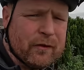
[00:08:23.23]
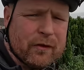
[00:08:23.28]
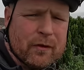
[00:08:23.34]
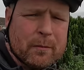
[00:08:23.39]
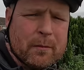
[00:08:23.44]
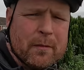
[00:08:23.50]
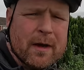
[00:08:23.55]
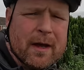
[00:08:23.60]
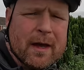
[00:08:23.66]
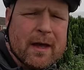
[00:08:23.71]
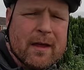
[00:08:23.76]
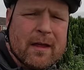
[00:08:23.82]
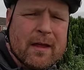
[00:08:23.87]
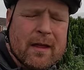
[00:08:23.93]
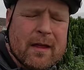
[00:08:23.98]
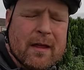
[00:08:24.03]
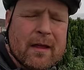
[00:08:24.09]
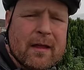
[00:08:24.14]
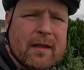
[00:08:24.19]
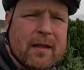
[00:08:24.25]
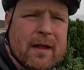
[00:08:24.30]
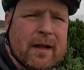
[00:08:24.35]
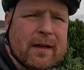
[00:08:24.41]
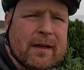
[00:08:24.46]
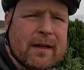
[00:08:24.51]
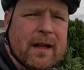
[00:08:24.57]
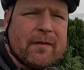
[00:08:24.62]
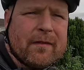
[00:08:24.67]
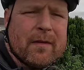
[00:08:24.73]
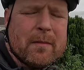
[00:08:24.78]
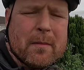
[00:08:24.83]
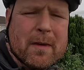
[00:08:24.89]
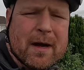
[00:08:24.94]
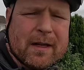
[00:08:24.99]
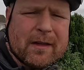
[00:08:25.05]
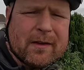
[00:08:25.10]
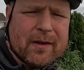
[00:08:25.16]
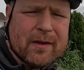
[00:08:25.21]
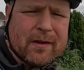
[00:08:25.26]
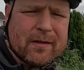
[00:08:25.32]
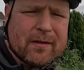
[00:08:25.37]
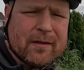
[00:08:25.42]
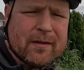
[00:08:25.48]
somewhere that I did have in mind.